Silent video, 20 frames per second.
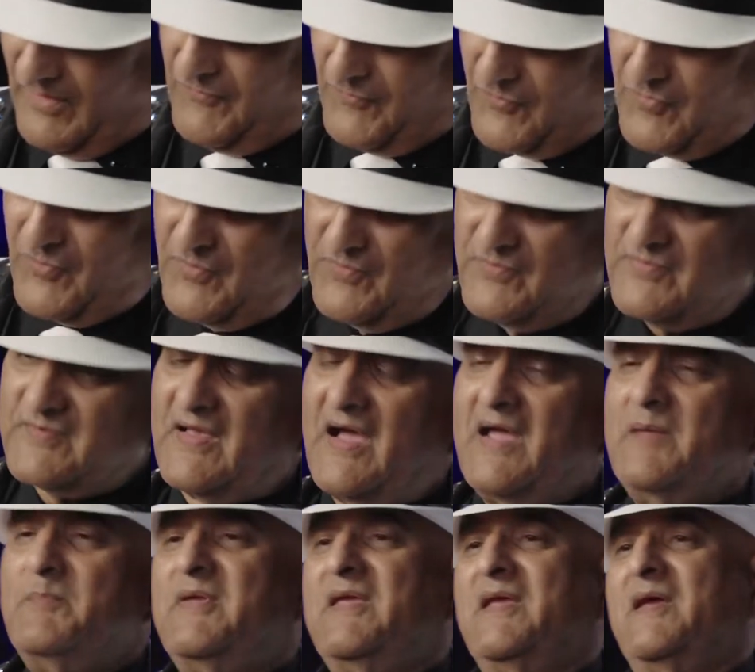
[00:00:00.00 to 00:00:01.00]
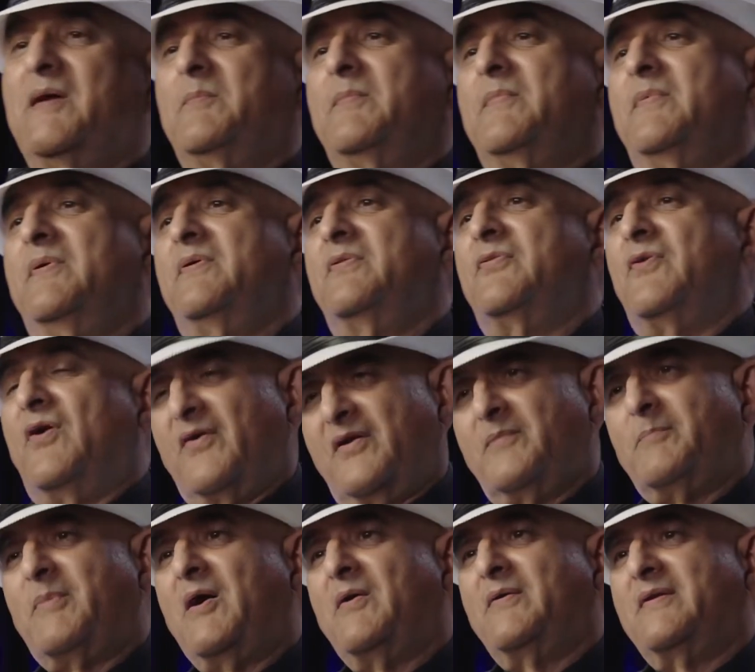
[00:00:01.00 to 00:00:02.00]
of course, IBM thought
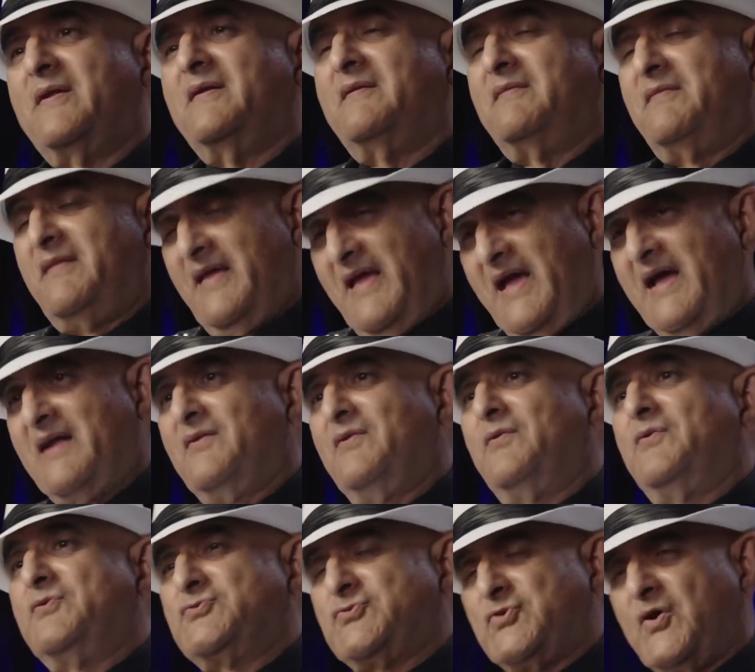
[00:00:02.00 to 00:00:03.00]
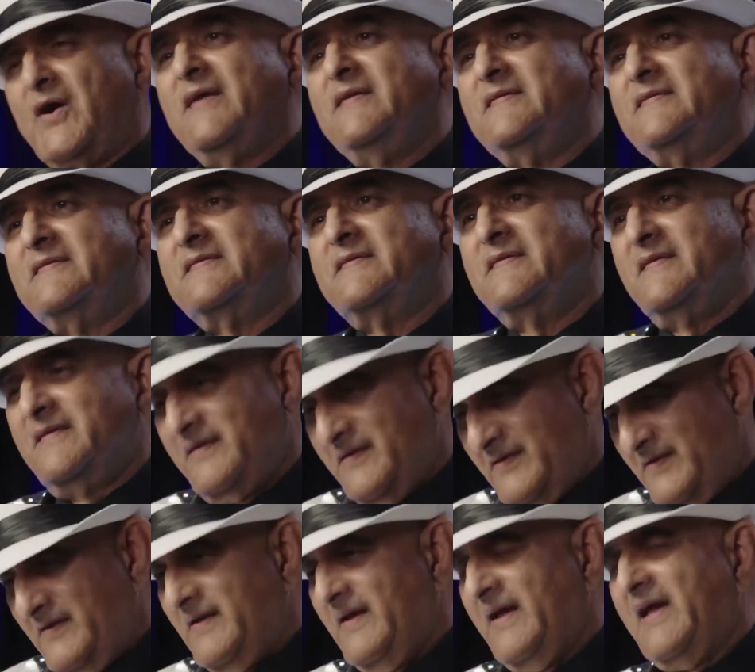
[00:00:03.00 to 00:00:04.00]
about it, they had no choice,
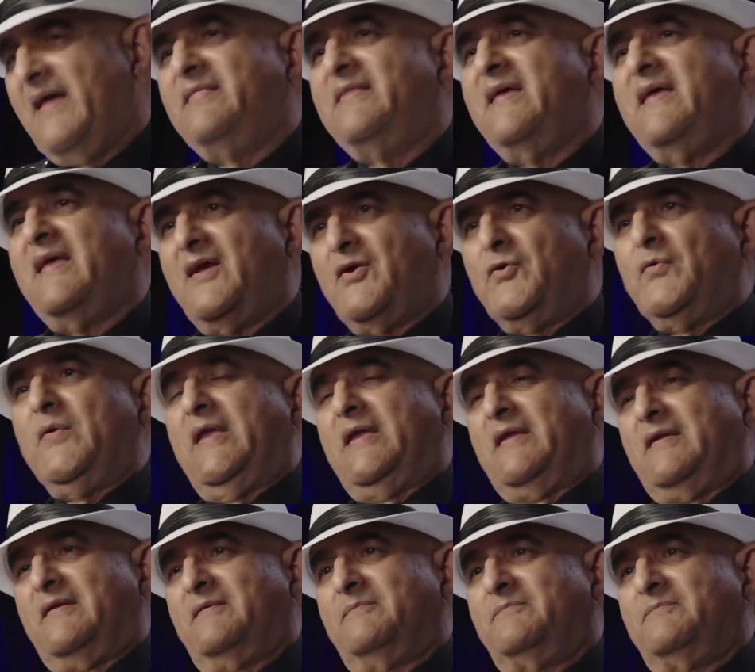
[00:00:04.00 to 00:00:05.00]
and they agreed.